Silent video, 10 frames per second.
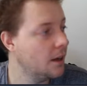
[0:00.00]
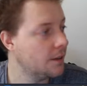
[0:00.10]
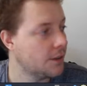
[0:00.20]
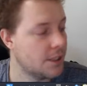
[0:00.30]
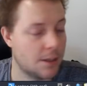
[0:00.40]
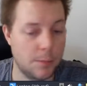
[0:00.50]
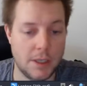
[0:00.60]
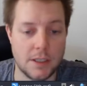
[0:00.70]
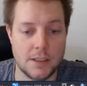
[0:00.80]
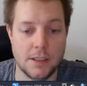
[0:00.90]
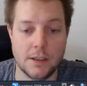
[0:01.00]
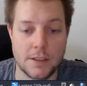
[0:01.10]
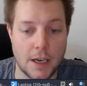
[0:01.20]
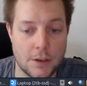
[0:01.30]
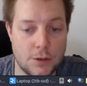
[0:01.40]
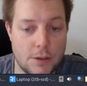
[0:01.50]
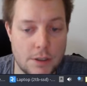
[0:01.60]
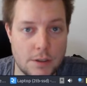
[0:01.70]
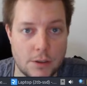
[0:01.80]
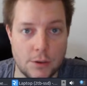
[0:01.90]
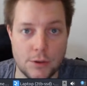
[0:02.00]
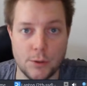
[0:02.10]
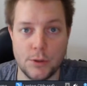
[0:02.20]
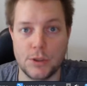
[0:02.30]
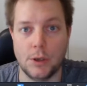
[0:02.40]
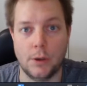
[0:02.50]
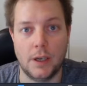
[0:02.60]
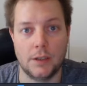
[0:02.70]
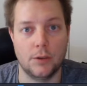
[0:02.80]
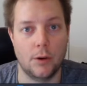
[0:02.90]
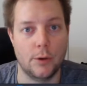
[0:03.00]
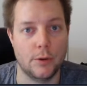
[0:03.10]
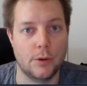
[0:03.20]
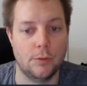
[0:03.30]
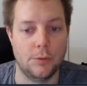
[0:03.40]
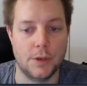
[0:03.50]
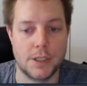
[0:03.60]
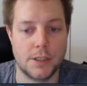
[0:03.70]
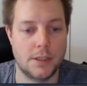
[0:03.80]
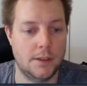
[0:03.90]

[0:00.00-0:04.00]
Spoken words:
This can be considered dangerous, so do so at your own risk.